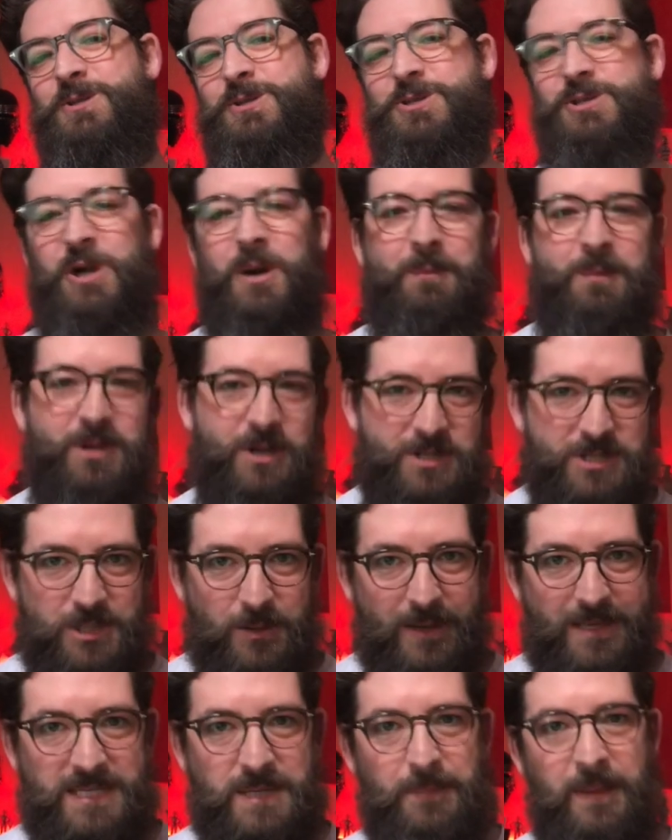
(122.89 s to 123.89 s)
job you're
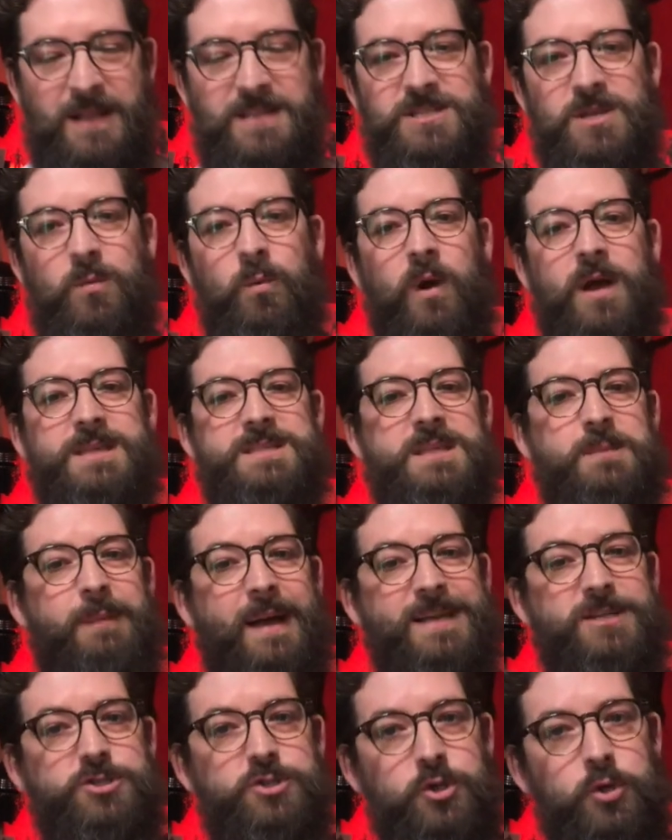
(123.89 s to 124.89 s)
doing depends on what is the
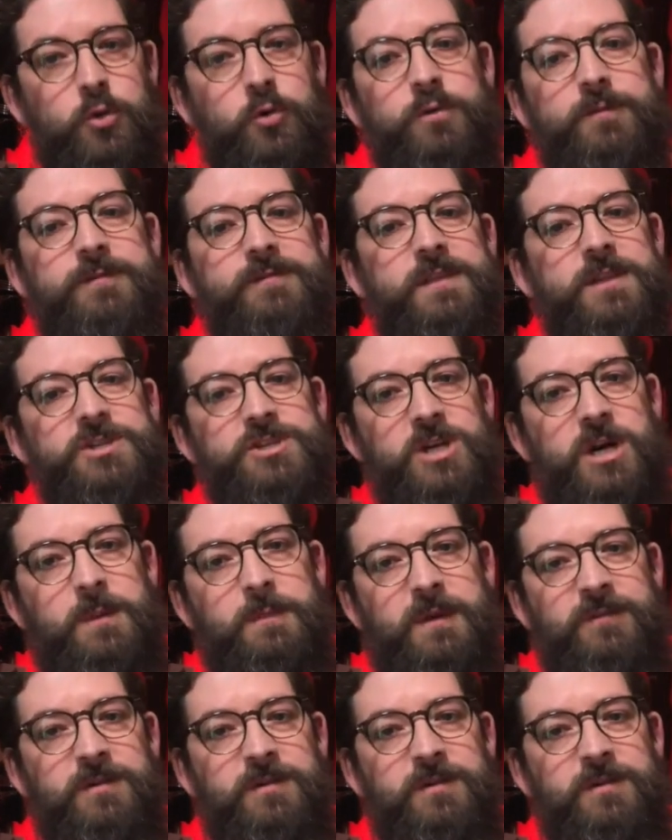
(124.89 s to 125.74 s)
best tool for the job.